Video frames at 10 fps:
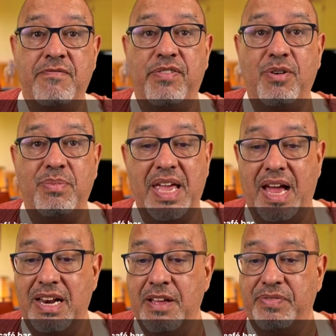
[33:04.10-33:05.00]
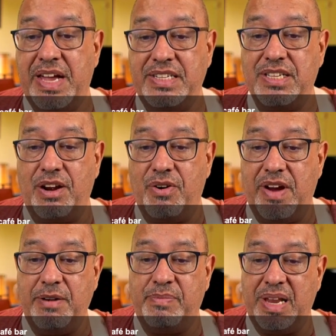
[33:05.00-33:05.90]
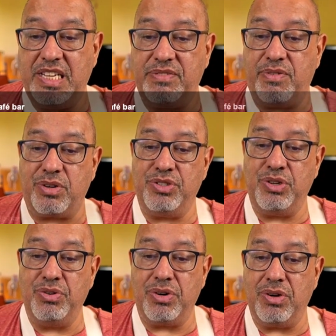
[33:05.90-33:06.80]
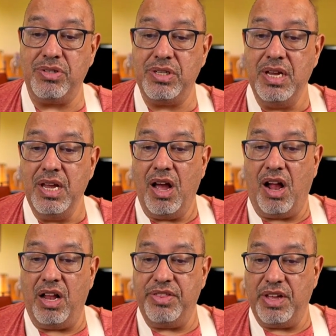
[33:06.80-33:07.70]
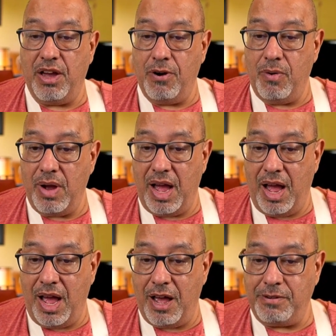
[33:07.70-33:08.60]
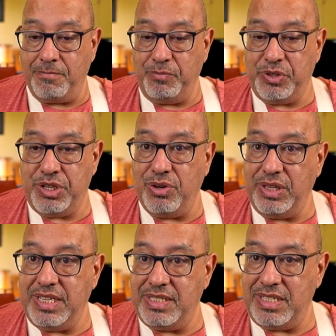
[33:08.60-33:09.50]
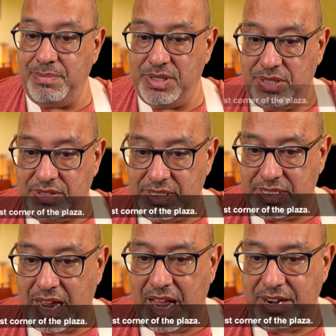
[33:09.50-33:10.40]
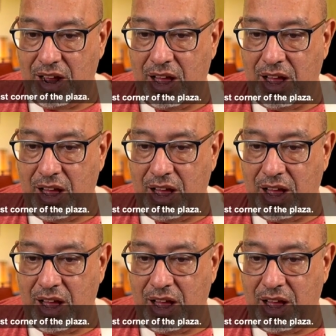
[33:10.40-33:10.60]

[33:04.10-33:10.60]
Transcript: Fluvial. That is a great place for churros. Although Julie seems to side